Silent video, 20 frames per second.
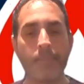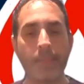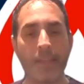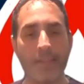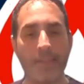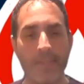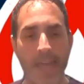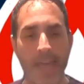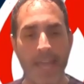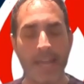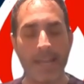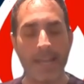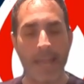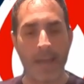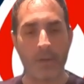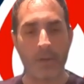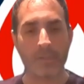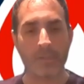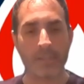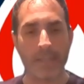They
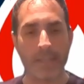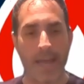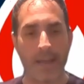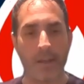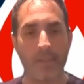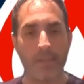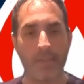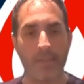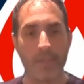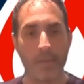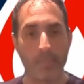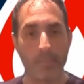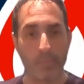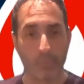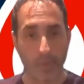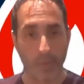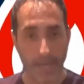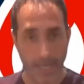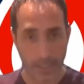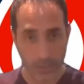announced that the
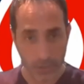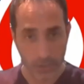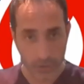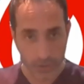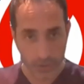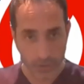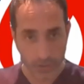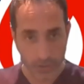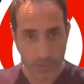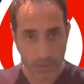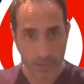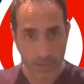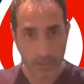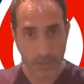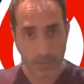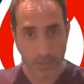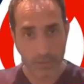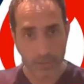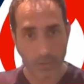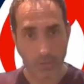bridge
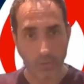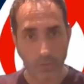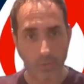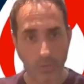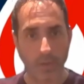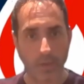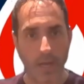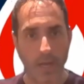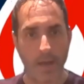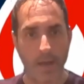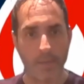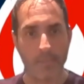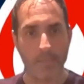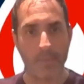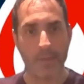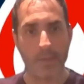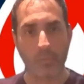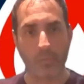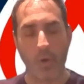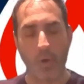to
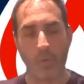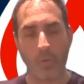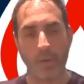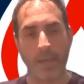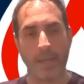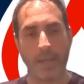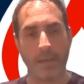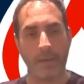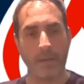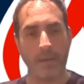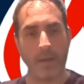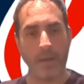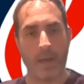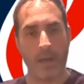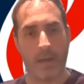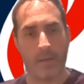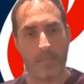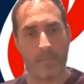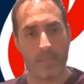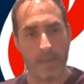the Ronin
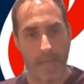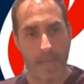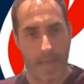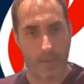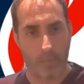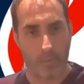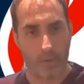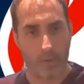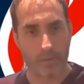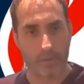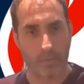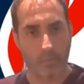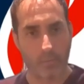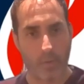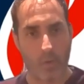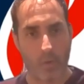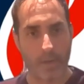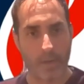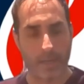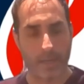network, the
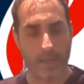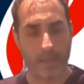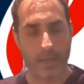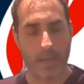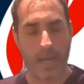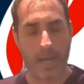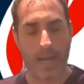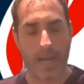Ronin